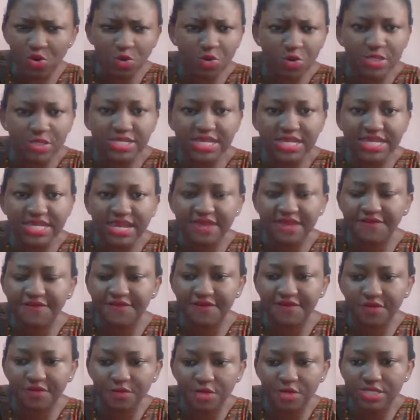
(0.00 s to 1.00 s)
What state are you
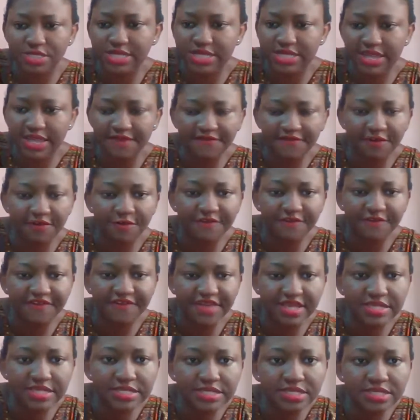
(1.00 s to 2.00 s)
from? What state are you from,
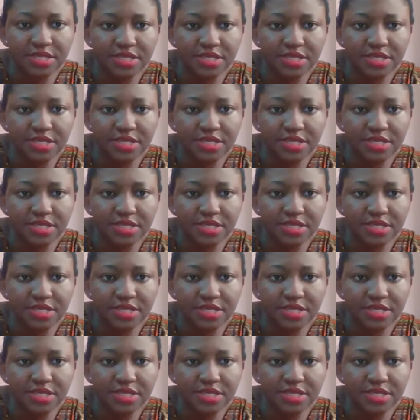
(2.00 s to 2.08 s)
Faith?